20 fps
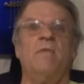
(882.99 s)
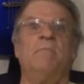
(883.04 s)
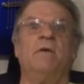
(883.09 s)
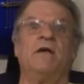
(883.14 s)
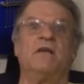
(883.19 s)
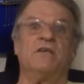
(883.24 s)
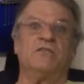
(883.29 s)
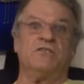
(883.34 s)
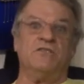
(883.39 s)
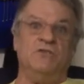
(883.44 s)

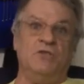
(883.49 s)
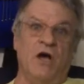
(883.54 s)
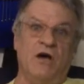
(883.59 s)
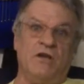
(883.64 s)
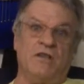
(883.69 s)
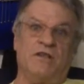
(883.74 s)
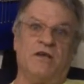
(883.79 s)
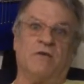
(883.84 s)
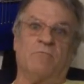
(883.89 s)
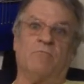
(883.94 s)
because
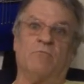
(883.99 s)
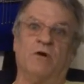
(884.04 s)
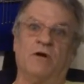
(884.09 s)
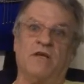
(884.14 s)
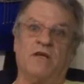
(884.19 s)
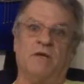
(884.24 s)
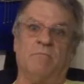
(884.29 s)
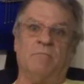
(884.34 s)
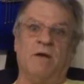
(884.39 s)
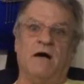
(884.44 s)
none of them
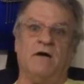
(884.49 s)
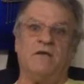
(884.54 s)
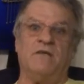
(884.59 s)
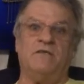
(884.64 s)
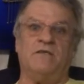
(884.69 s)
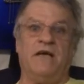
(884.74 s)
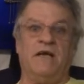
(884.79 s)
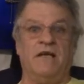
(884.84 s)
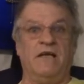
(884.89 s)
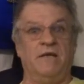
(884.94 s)
really
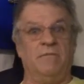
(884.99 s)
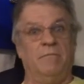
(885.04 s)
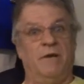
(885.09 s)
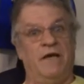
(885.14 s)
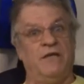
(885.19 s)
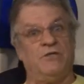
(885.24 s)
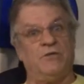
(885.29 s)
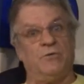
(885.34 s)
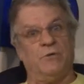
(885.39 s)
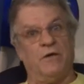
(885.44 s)
amounted to any
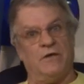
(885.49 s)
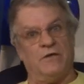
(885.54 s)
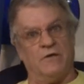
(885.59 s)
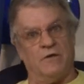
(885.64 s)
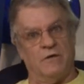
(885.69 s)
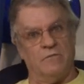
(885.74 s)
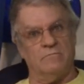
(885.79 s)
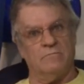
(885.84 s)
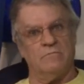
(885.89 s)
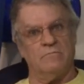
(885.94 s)
major
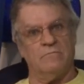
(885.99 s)
income.